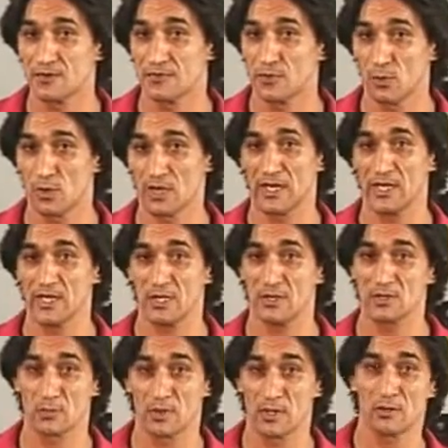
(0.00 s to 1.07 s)
If you work 8
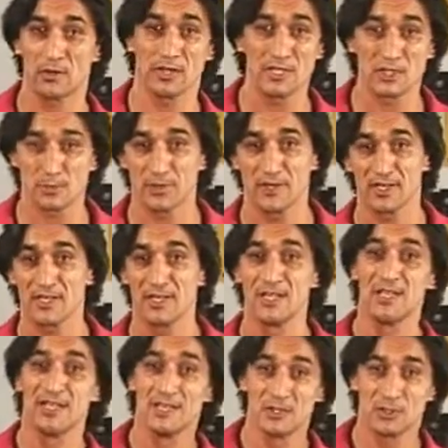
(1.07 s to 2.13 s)
hours, 1 hour lunch break,
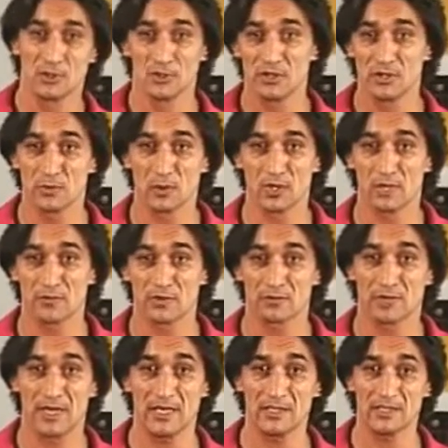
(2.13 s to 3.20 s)
you need 1 hour
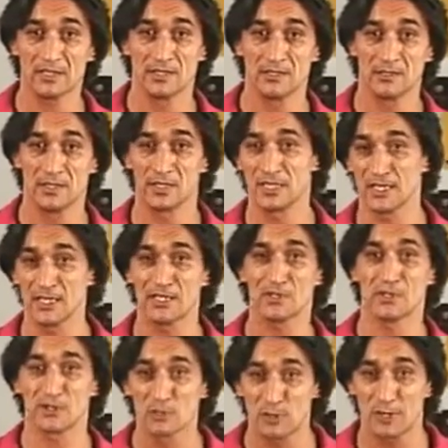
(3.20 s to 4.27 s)
ride. In LA, you
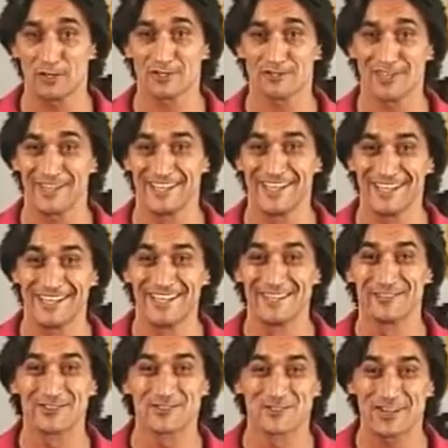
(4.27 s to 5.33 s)
need 2 hours ride
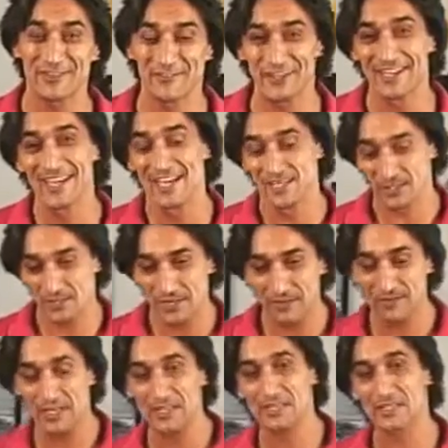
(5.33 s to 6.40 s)
with traffic. So you have
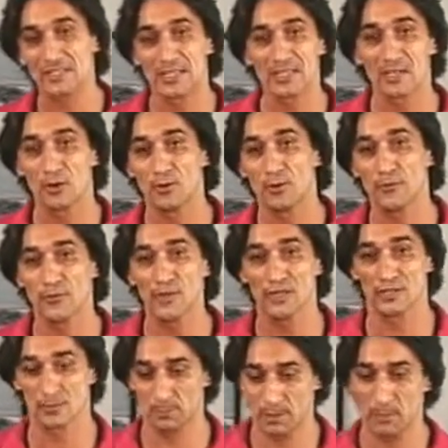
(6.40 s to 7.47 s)
to understand the whole thing.
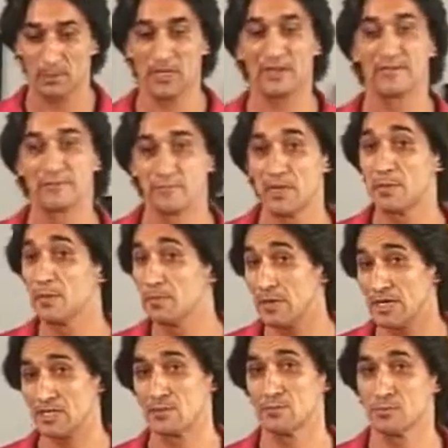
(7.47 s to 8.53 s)
So people have maybe
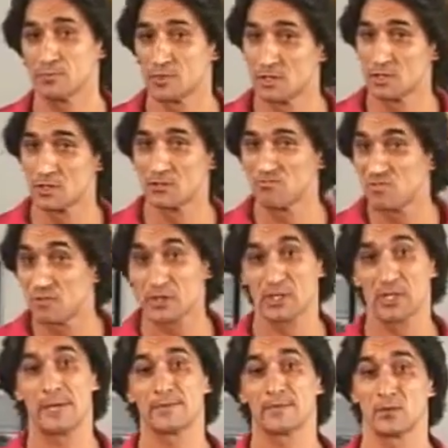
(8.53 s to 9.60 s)
maximum 3
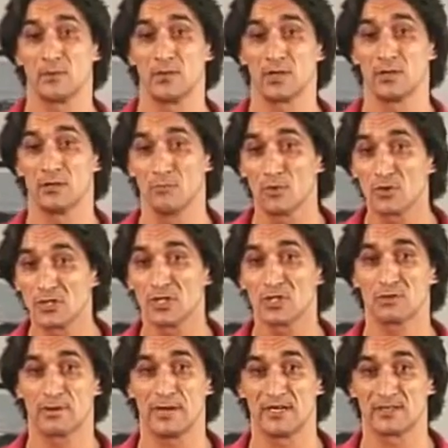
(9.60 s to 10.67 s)
times a week, mostly
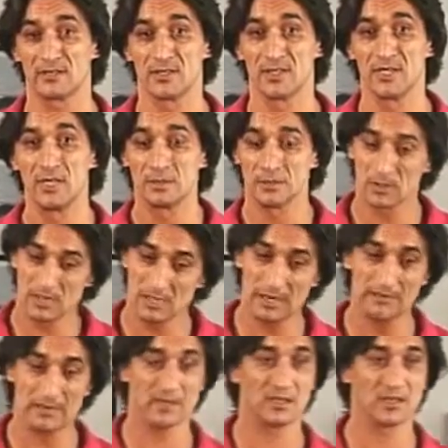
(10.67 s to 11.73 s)
twice. Because they
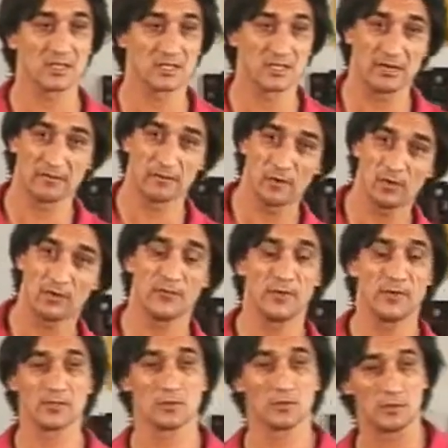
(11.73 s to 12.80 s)
have other things. They have
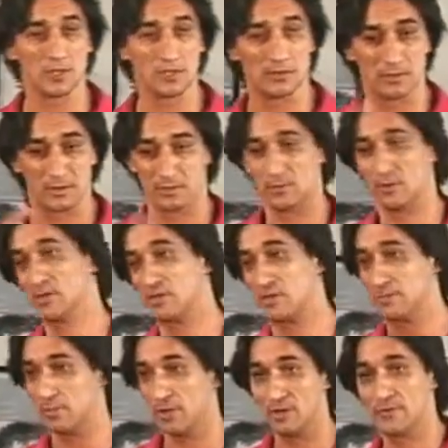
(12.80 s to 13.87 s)
girlfriends or whatever, girls have
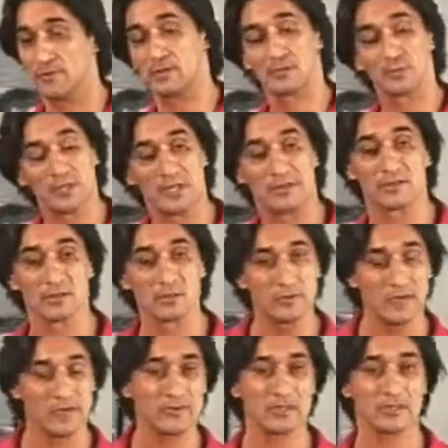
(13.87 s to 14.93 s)
boyfriends, whatever. So we
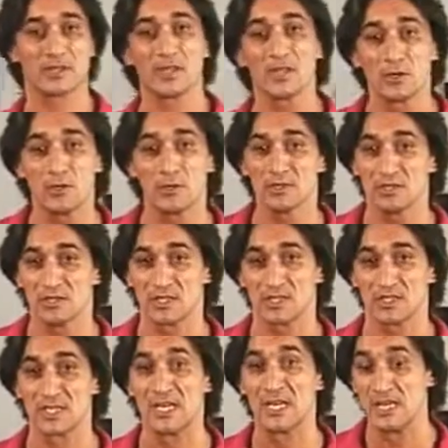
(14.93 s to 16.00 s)
have to think all these
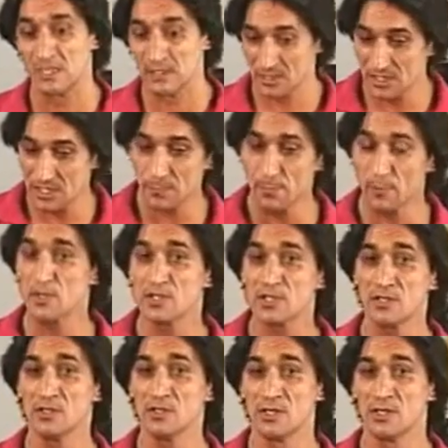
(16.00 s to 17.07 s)
things. And this
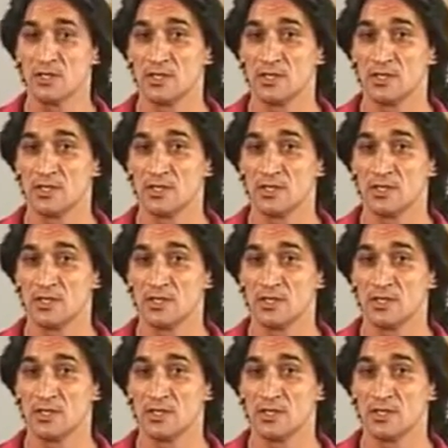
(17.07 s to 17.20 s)
person